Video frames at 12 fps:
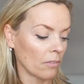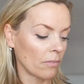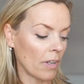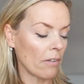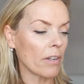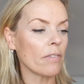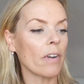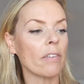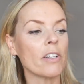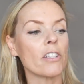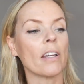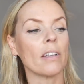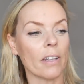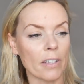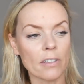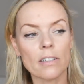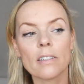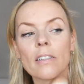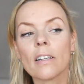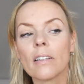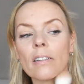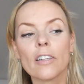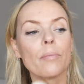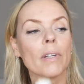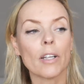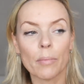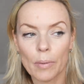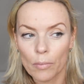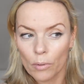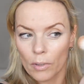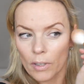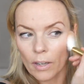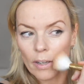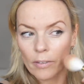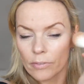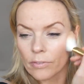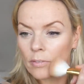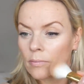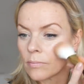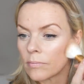very, very gently, just to kind of give me a little bit more life,